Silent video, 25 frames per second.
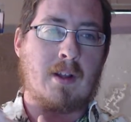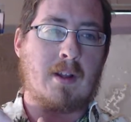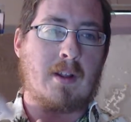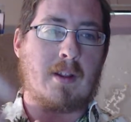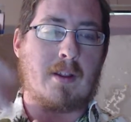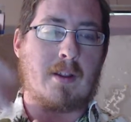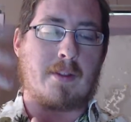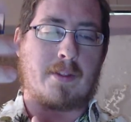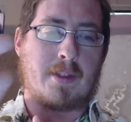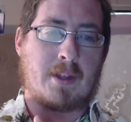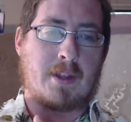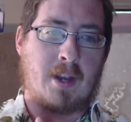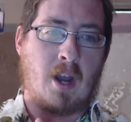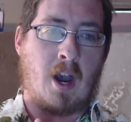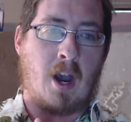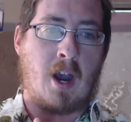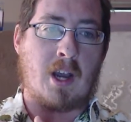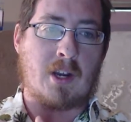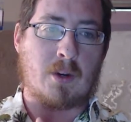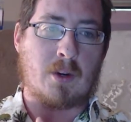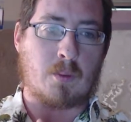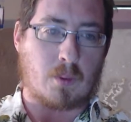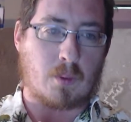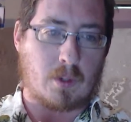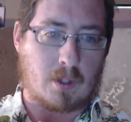the
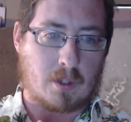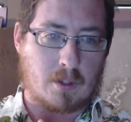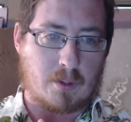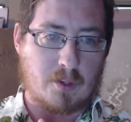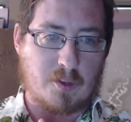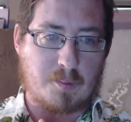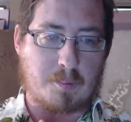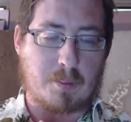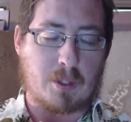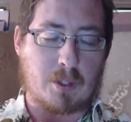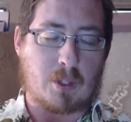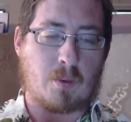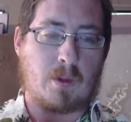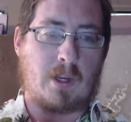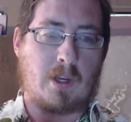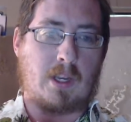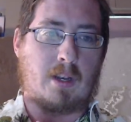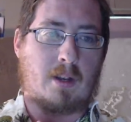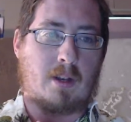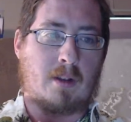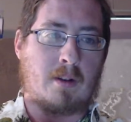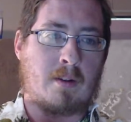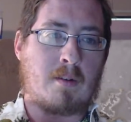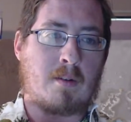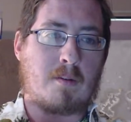non-world,
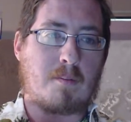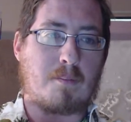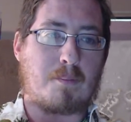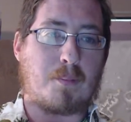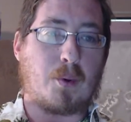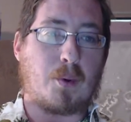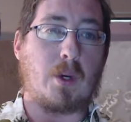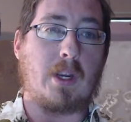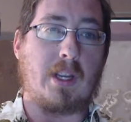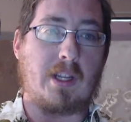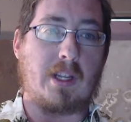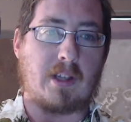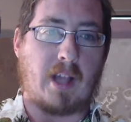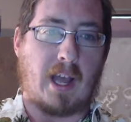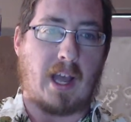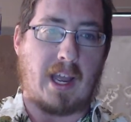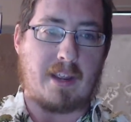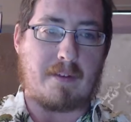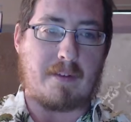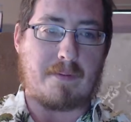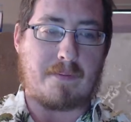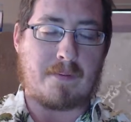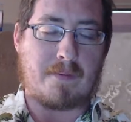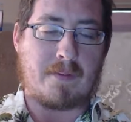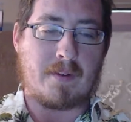between
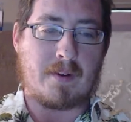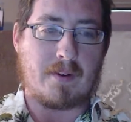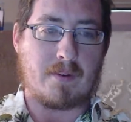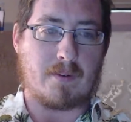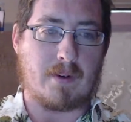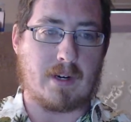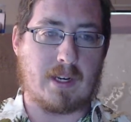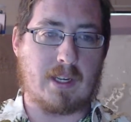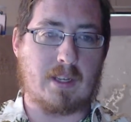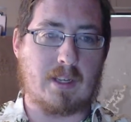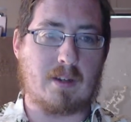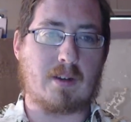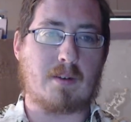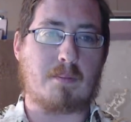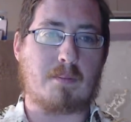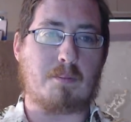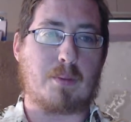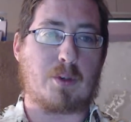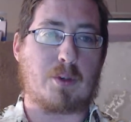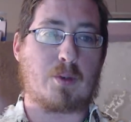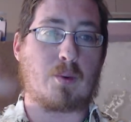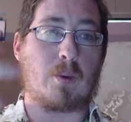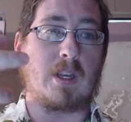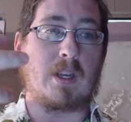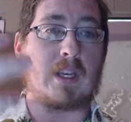pre-life, right,
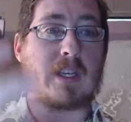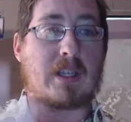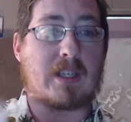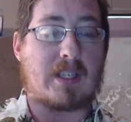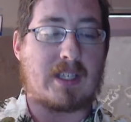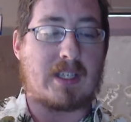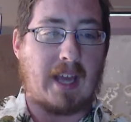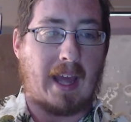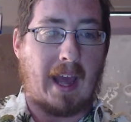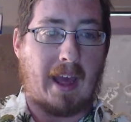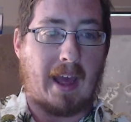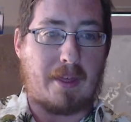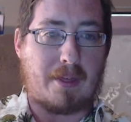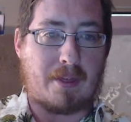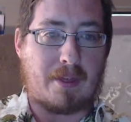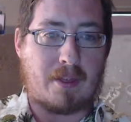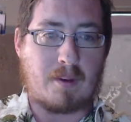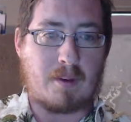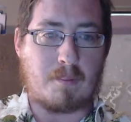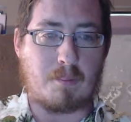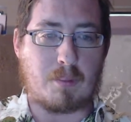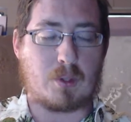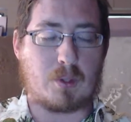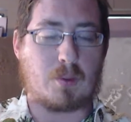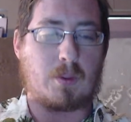between death,
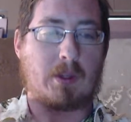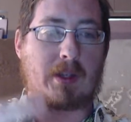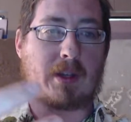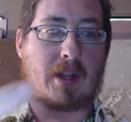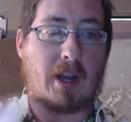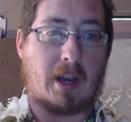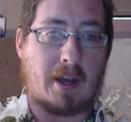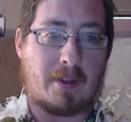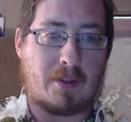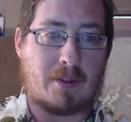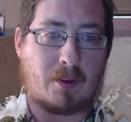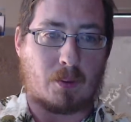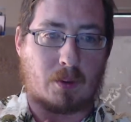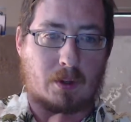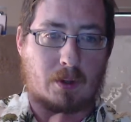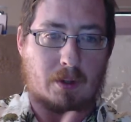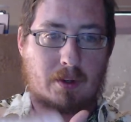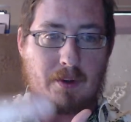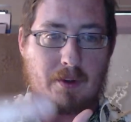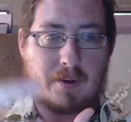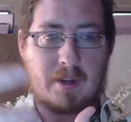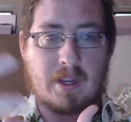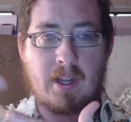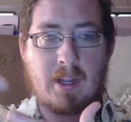between the other world